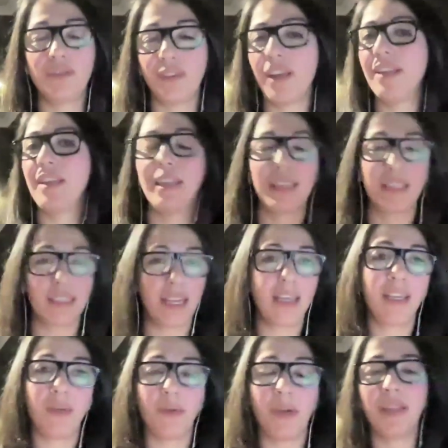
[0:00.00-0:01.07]
find out
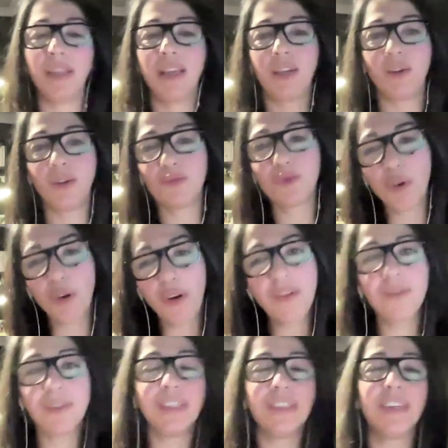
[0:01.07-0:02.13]
exactly where they're going
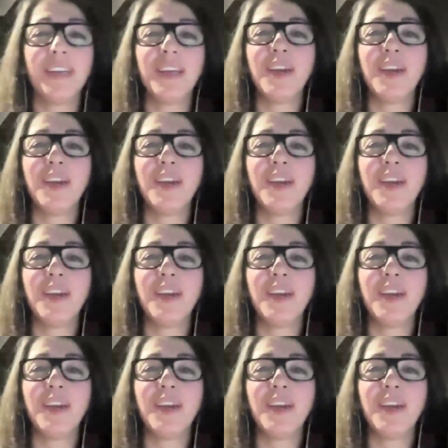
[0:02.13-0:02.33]
wrong and